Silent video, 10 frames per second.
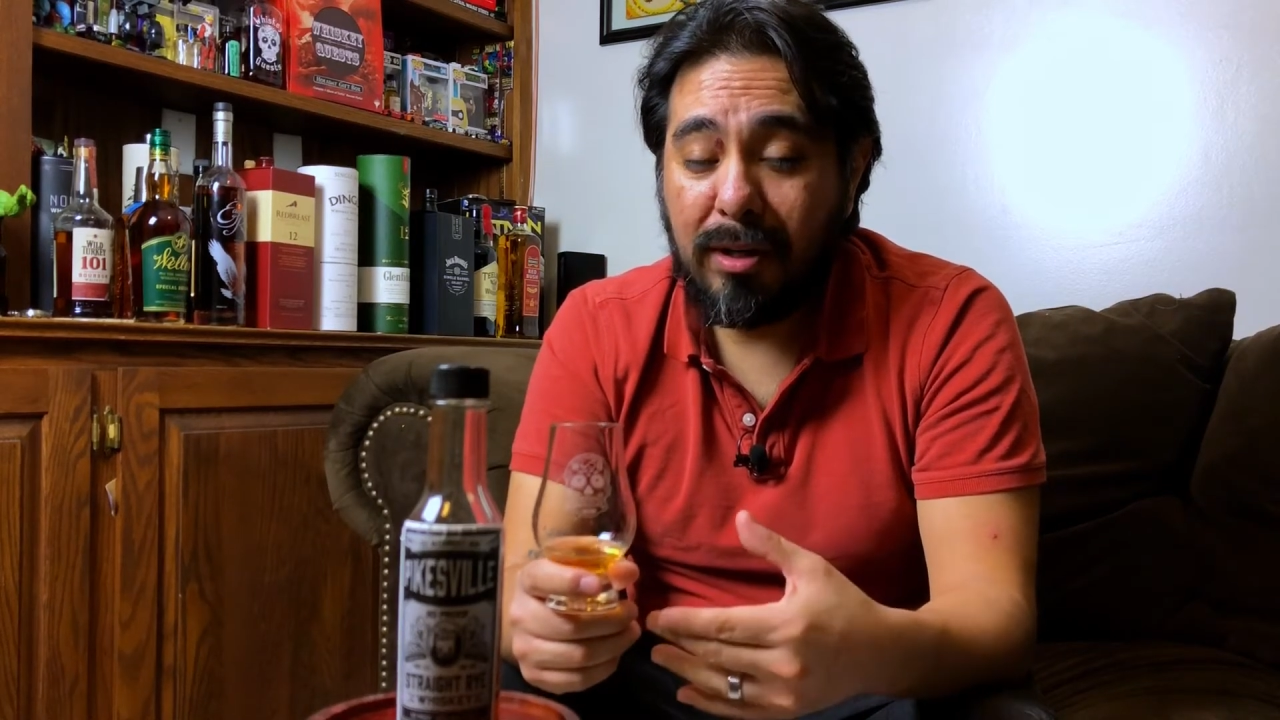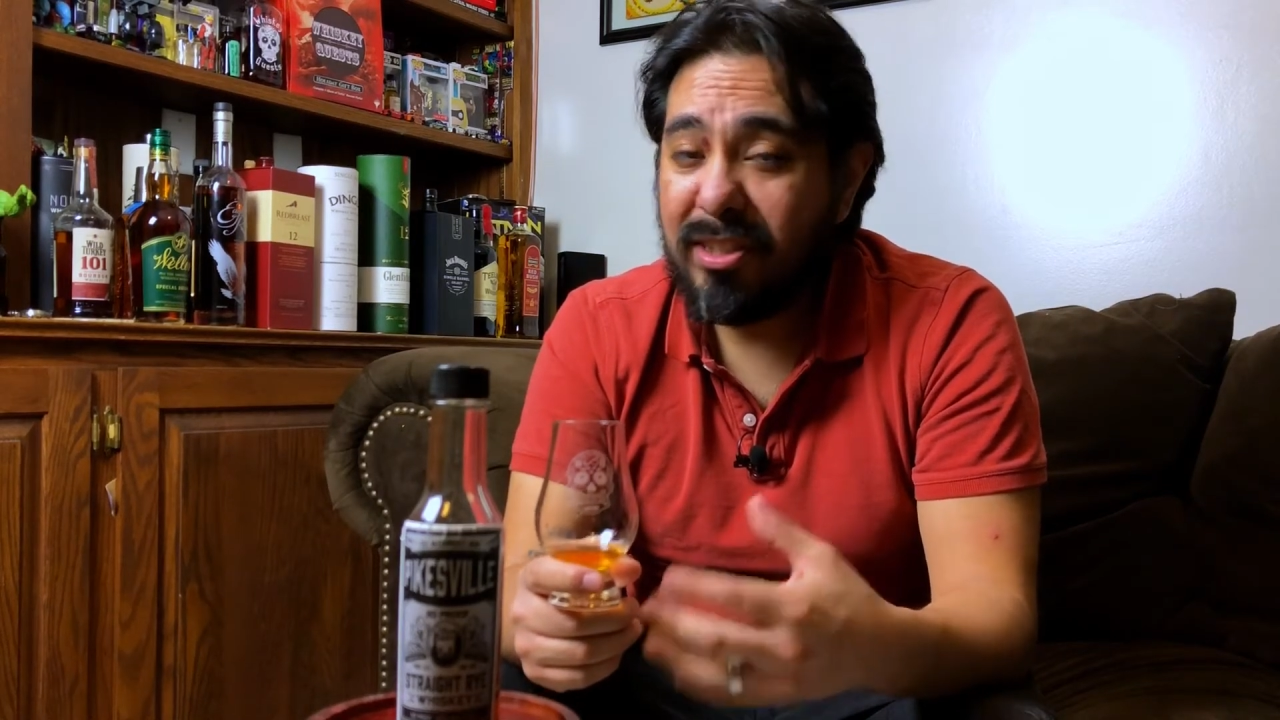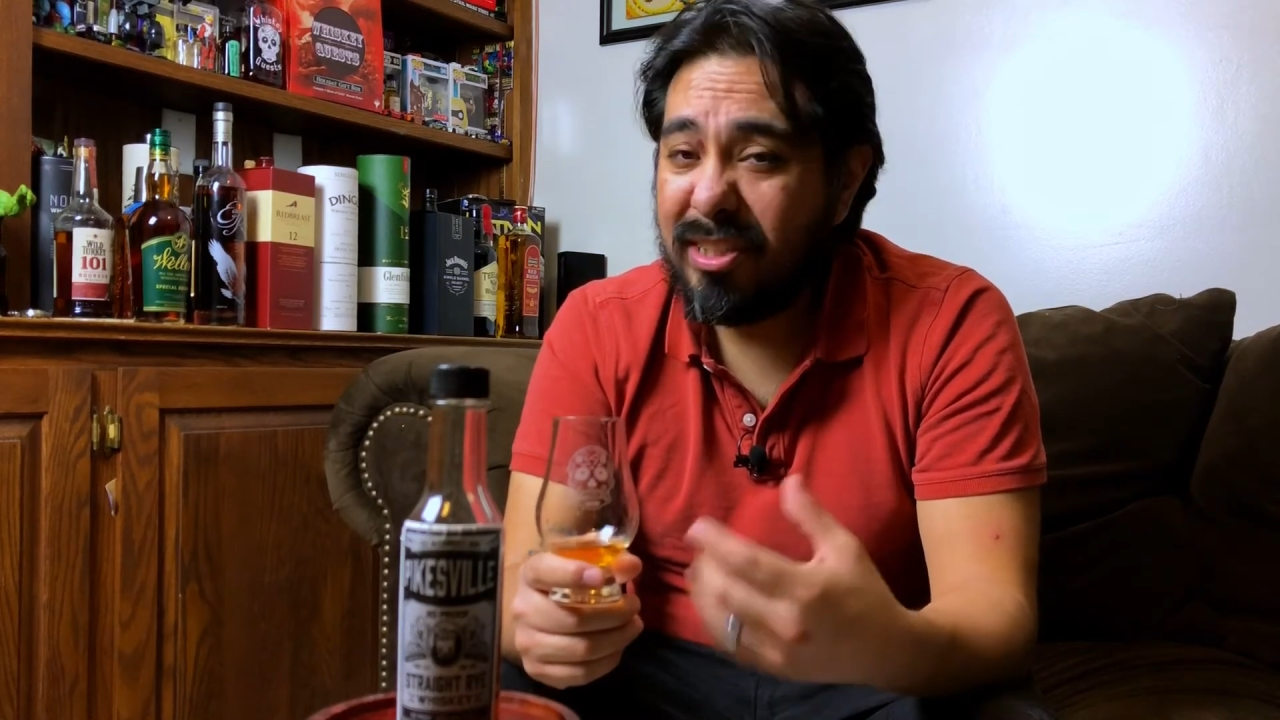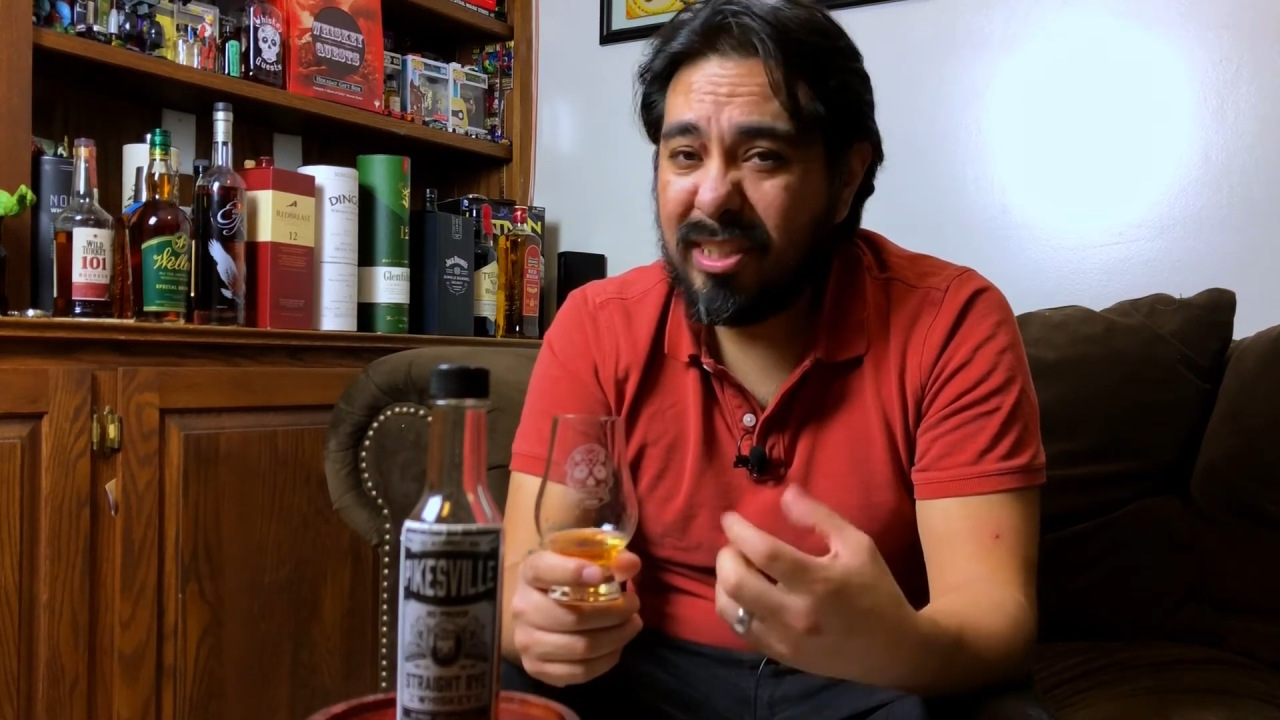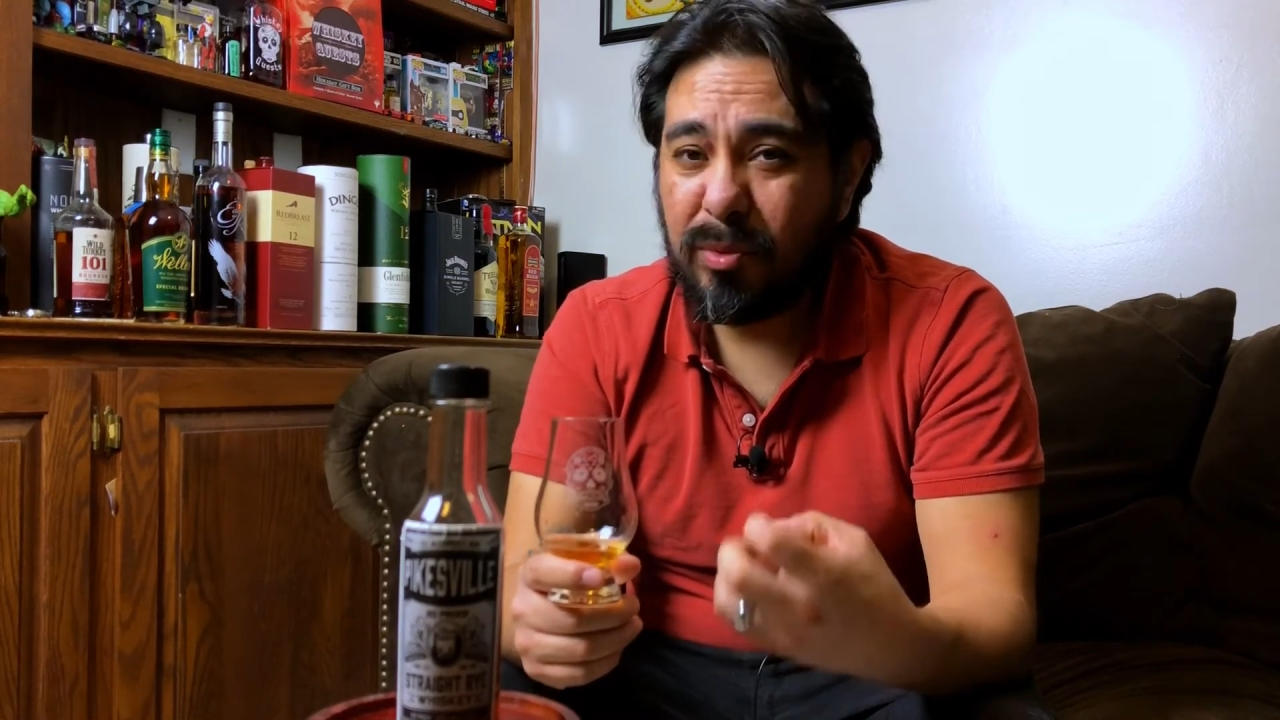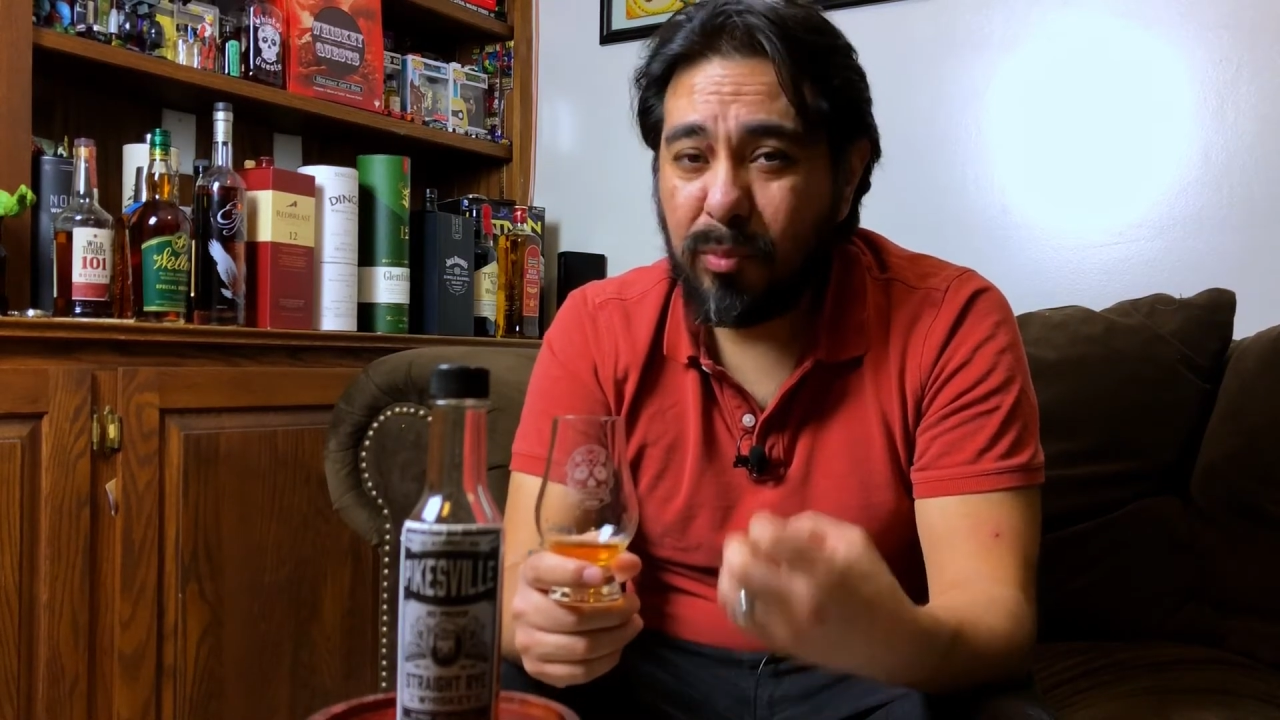It's just